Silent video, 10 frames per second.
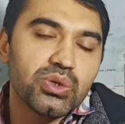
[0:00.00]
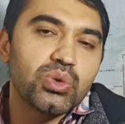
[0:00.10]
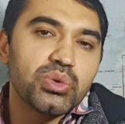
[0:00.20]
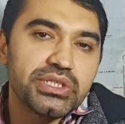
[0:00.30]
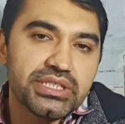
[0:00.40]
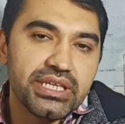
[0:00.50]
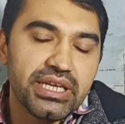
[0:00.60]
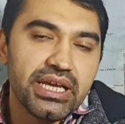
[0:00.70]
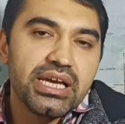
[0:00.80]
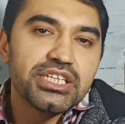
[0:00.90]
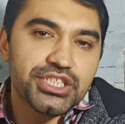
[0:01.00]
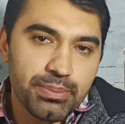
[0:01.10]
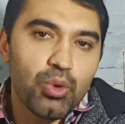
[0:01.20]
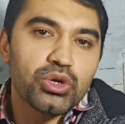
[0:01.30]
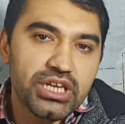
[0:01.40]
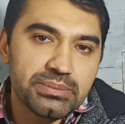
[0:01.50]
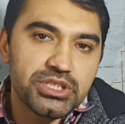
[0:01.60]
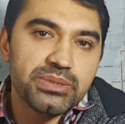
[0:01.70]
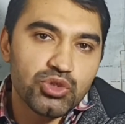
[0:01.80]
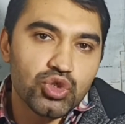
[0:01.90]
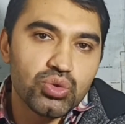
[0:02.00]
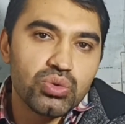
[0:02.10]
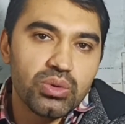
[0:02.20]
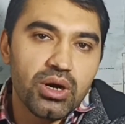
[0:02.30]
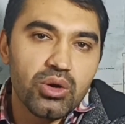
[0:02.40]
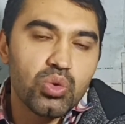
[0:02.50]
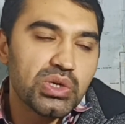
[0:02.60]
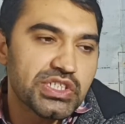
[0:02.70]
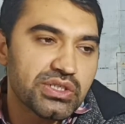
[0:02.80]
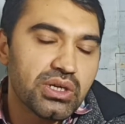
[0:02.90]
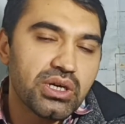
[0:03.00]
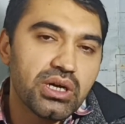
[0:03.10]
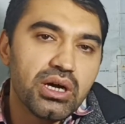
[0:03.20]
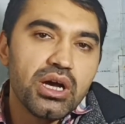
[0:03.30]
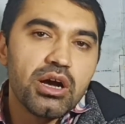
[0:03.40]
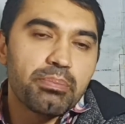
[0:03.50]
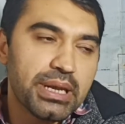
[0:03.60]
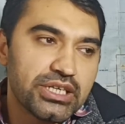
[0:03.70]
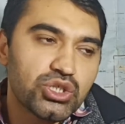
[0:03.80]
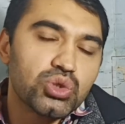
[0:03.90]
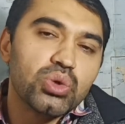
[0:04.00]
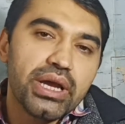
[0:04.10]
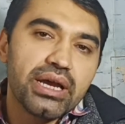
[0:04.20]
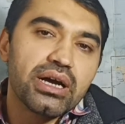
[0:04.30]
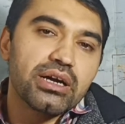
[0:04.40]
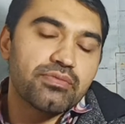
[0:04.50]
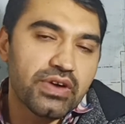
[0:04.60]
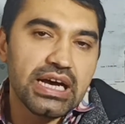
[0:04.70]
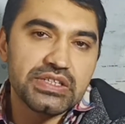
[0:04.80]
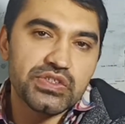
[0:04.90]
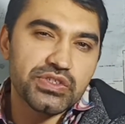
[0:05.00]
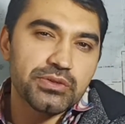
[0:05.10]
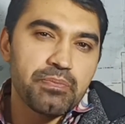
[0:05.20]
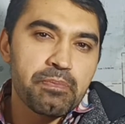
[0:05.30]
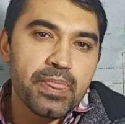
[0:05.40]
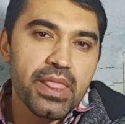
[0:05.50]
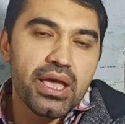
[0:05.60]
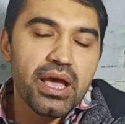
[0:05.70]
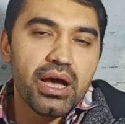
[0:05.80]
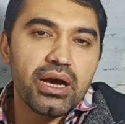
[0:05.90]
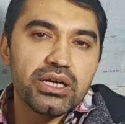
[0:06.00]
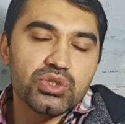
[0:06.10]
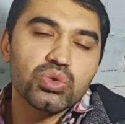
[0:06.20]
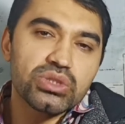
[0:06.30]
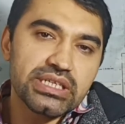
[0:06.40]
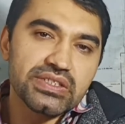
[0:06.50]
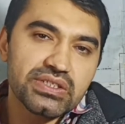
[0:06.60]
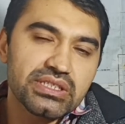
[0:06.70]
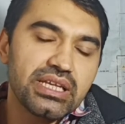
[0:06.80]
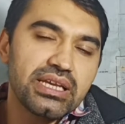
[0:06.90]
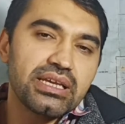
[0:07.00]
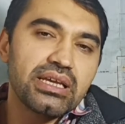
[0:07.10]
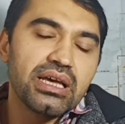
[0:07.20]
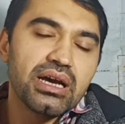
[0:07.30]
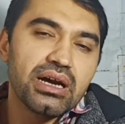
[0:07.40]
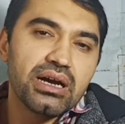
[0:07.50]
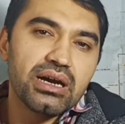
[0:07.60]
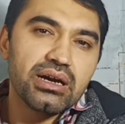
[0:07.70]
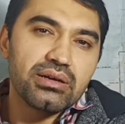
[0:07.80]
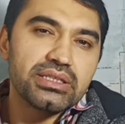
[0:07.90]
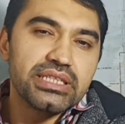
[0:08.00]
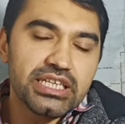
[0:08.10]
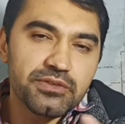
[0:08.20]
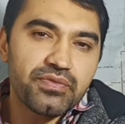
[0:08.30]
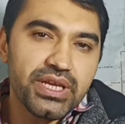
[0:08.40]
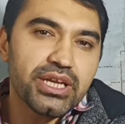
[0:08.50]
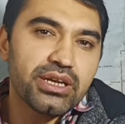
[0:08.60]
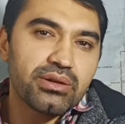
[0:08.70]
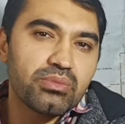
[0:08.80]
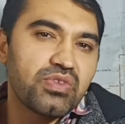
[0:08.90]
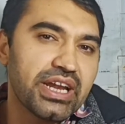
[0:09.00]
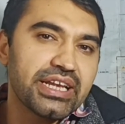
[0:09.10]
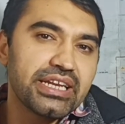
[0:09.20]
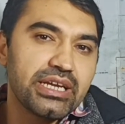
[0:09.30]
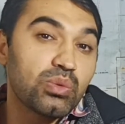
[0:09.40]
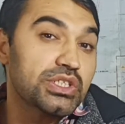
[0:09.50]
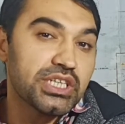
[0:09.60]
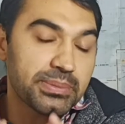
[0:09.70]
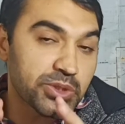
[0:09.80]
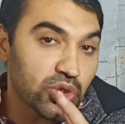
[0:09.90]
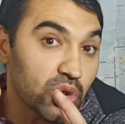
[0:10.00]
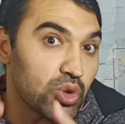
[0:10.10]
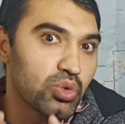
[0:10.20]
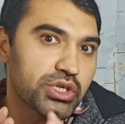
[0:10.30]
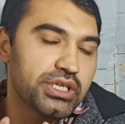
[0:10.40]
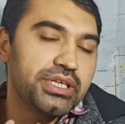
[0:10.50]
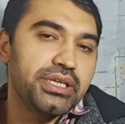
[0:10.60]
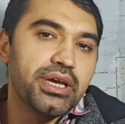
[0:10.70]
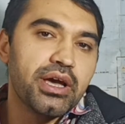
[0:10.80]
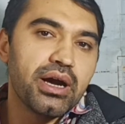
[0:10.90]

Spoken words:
who were the supporter of James II, who was fled to France. So thus that fear for England was absolutely